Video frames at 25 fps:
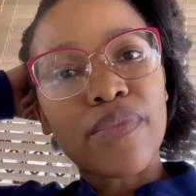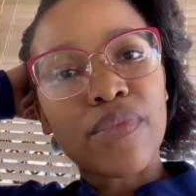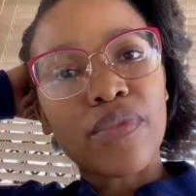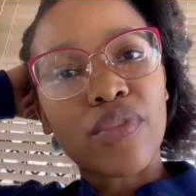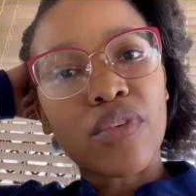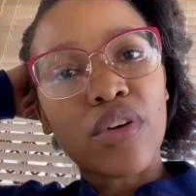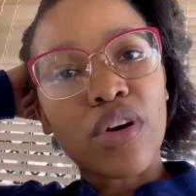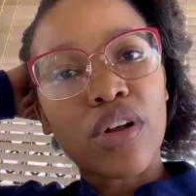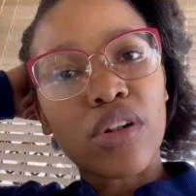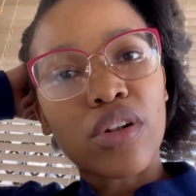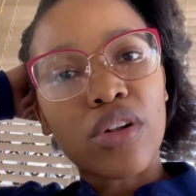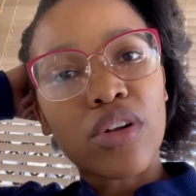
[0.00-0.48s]

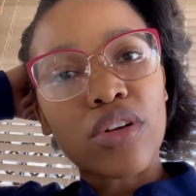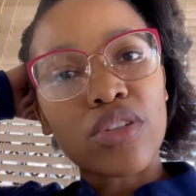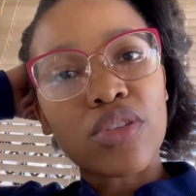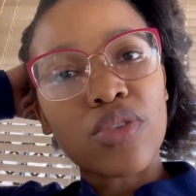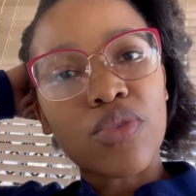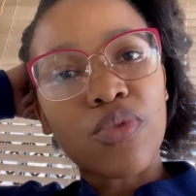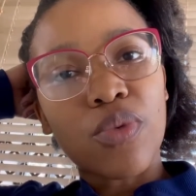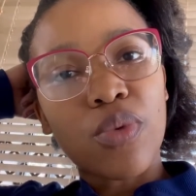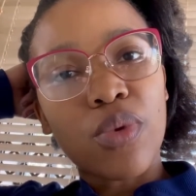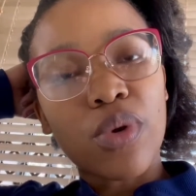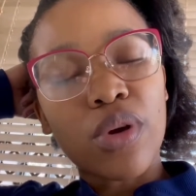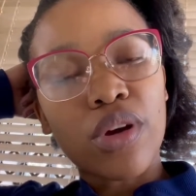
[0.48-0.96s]
Got lots
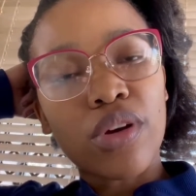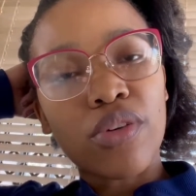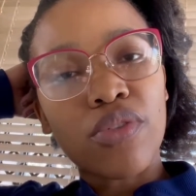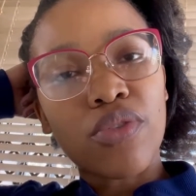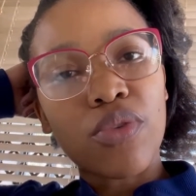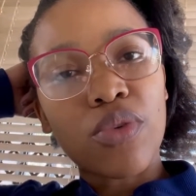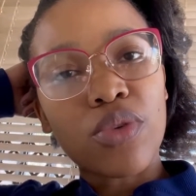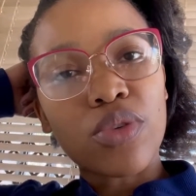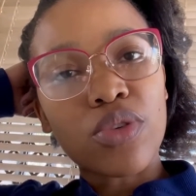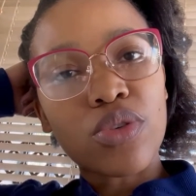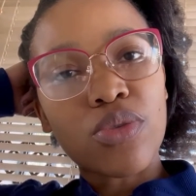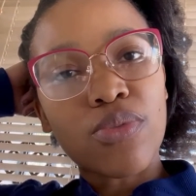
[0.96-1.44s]
of work
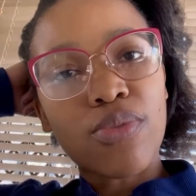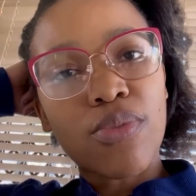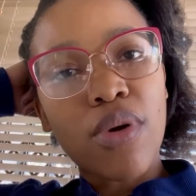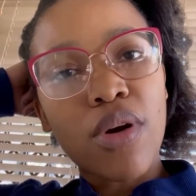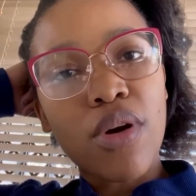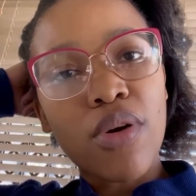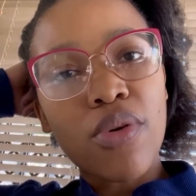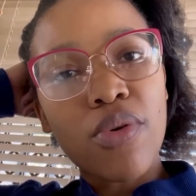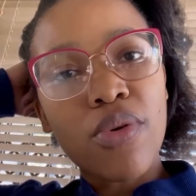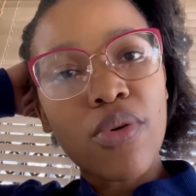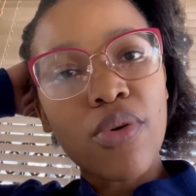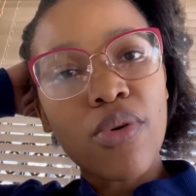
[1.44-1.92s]
for
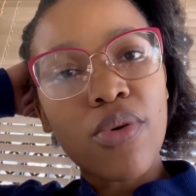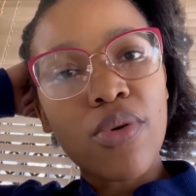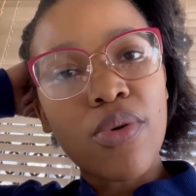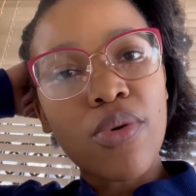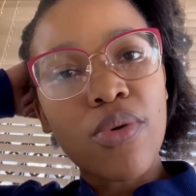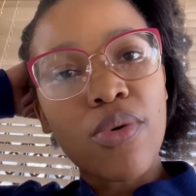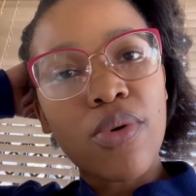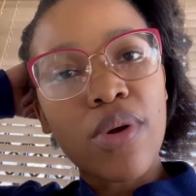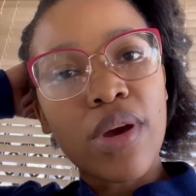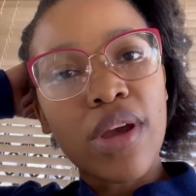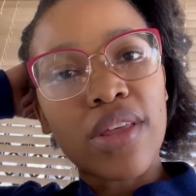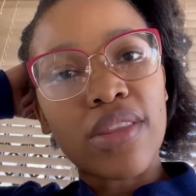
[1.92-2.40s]

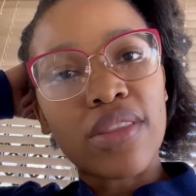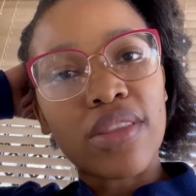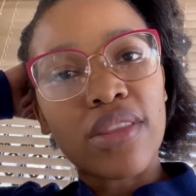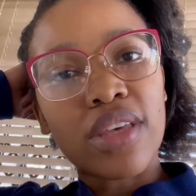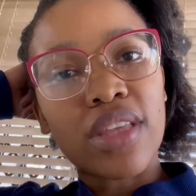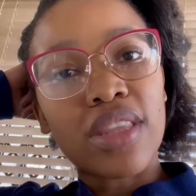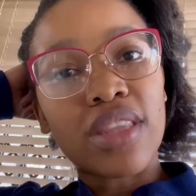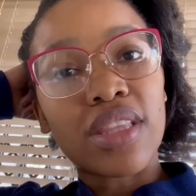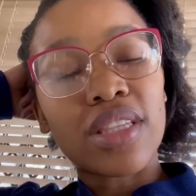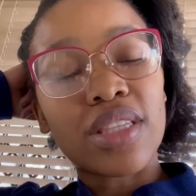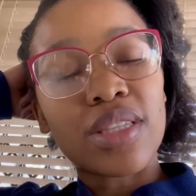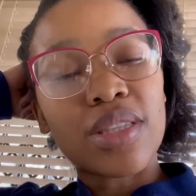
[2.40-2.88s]
tomorrow, and
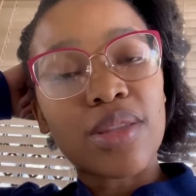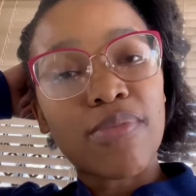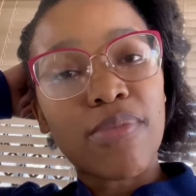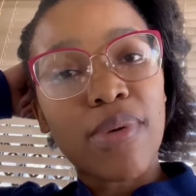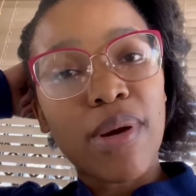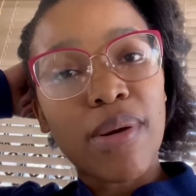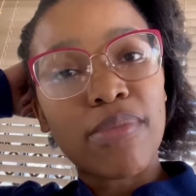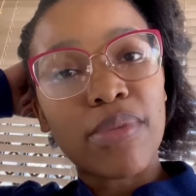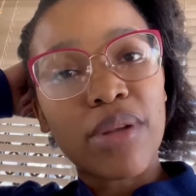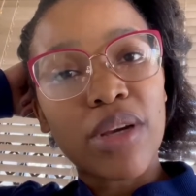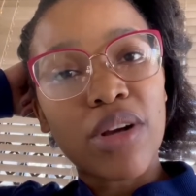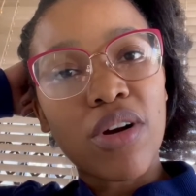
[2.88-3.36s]
then there's the
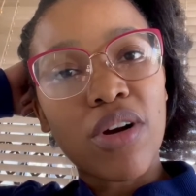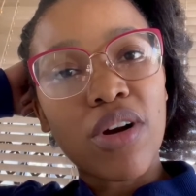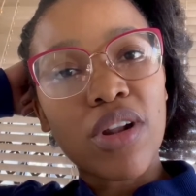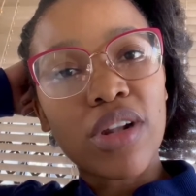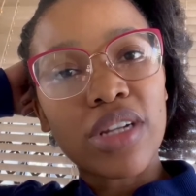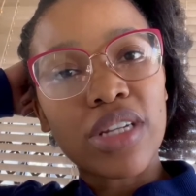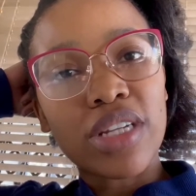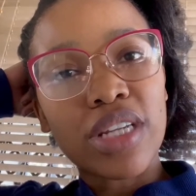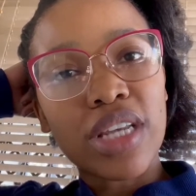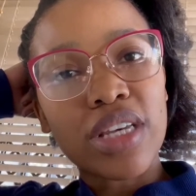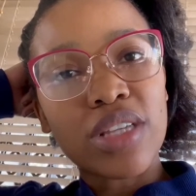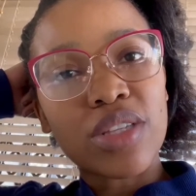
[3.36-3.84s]
public
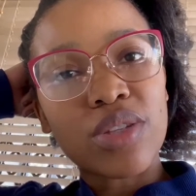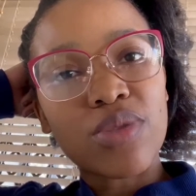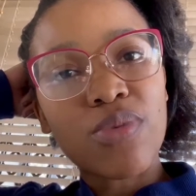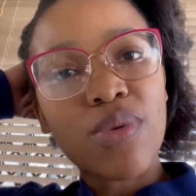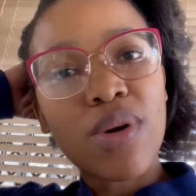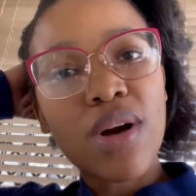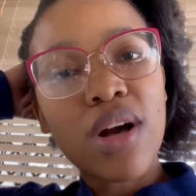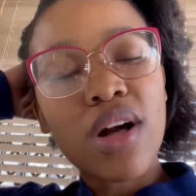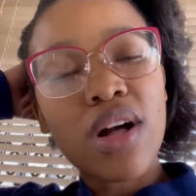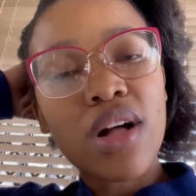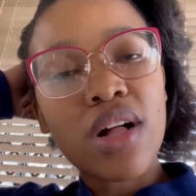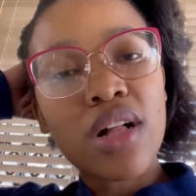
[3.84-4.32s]
holiday as
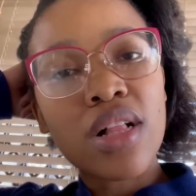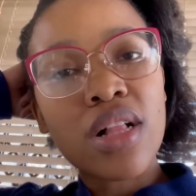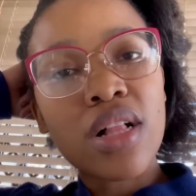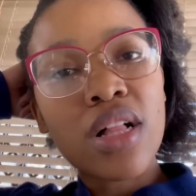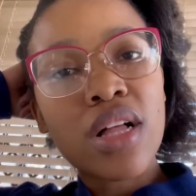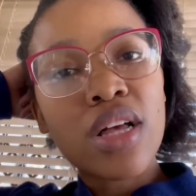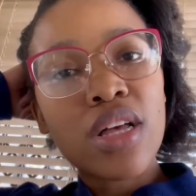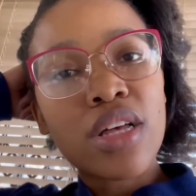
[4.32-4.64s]
well,